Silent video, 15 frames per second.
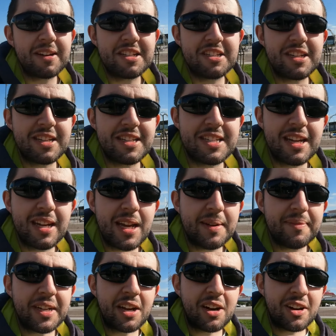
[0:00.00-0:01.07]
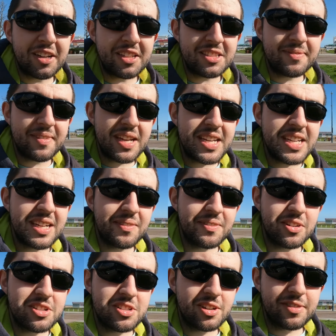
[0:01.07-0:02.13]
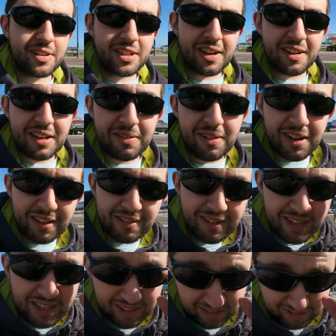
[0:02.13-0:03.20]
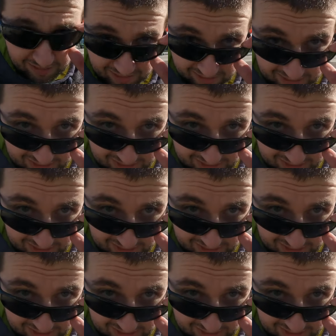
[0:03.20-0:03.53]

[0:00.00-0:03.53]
which is behind me. I'm not sure if I'm going the right way. Hang on.